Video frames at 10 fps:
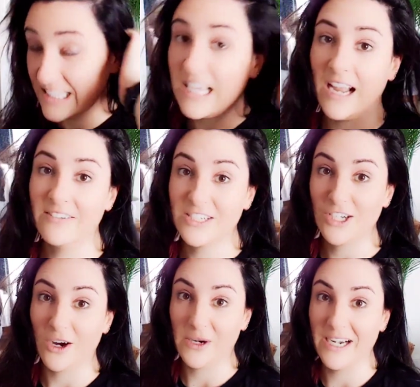kind of in
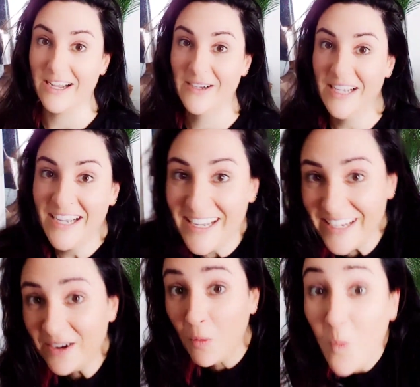shock right now.
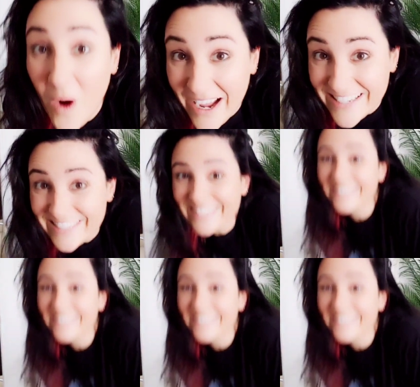What?